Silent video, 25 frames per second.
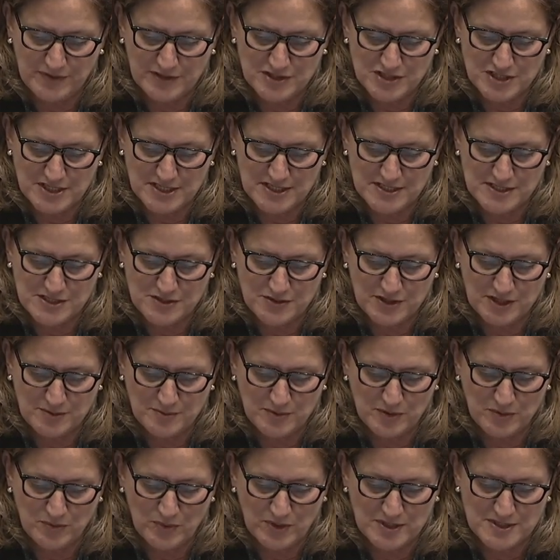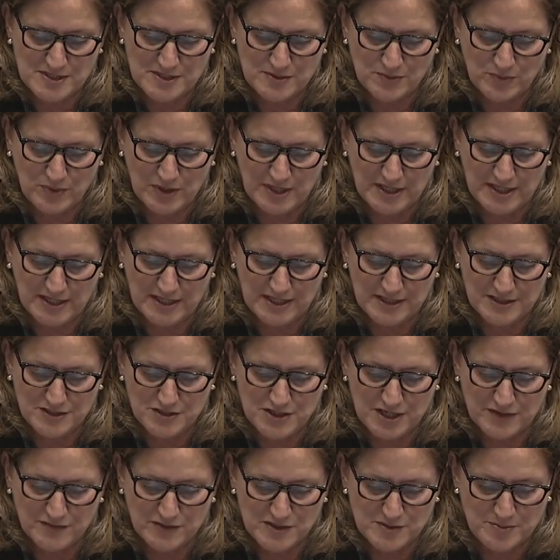and she has treatment once a week and
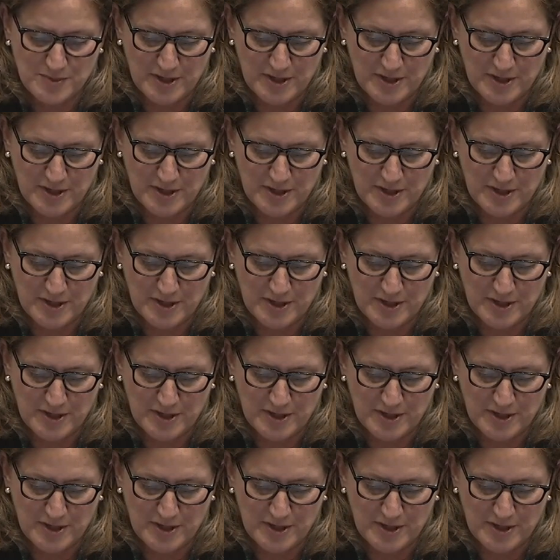travels